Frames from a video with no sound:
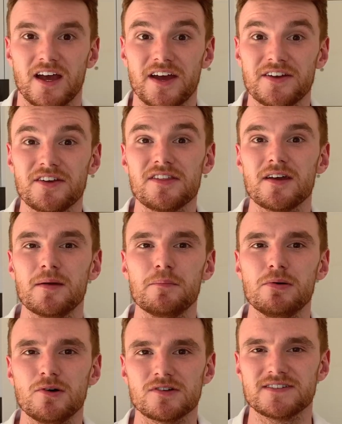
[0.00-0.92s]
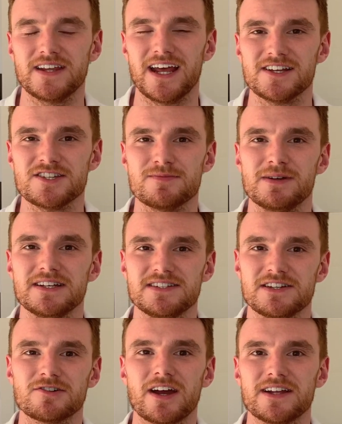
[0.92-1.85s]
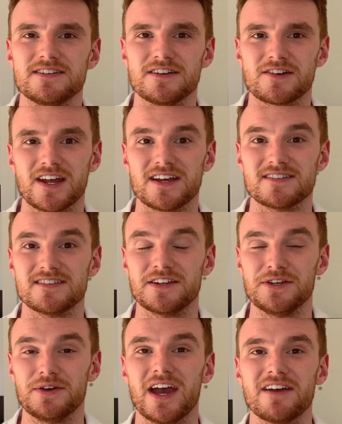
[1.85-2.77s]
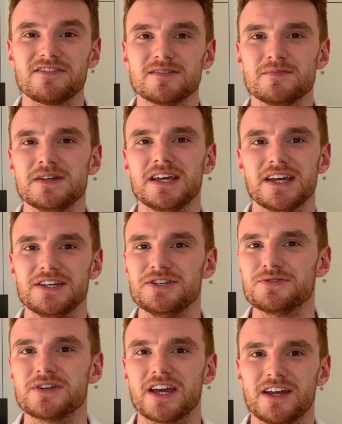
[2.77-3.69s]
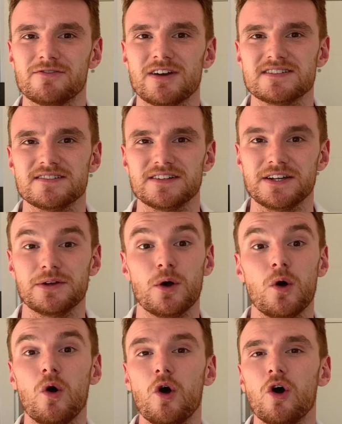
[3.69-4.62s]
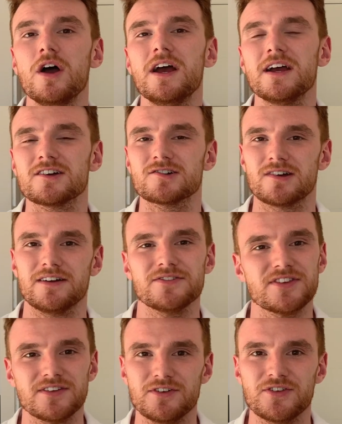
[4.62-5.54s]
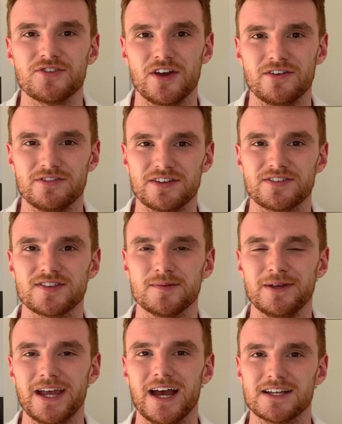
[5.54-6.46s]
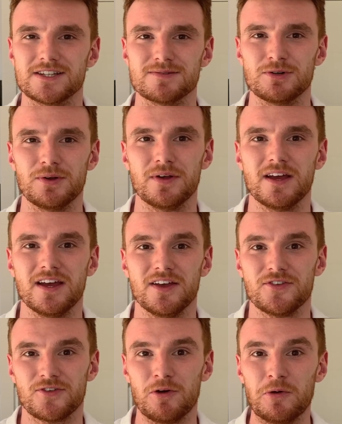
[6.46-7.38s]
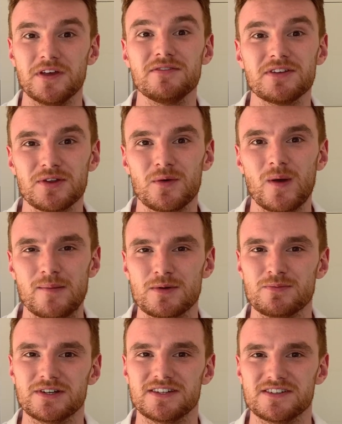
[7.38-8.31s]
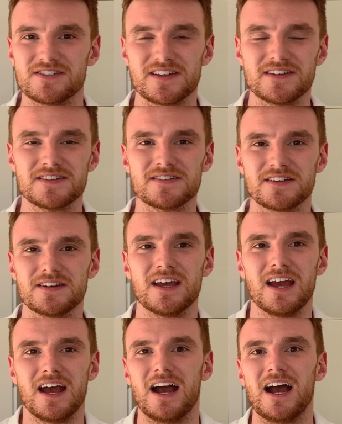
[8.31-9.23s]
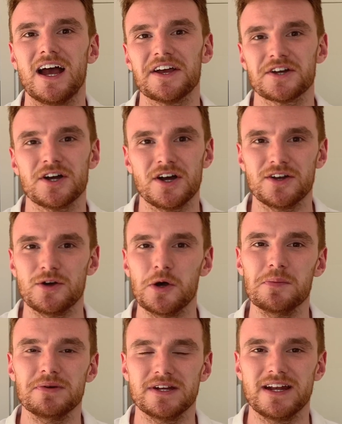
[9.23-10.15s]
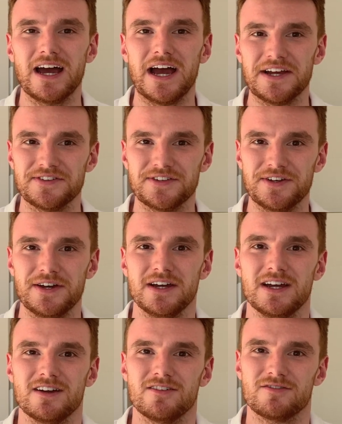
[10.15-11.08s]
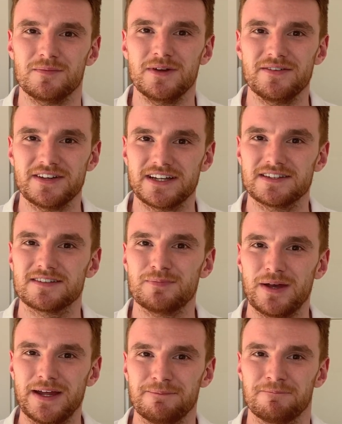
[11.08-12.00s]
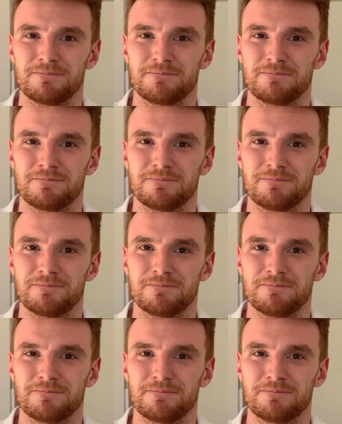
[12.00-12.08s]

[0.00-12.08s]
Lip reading: Another important eligibility criteria is that you have to be a UK resident or Crown Civil Service to be eligible. So even though I'm a British citizen, I can't open an ISA from living in Spain.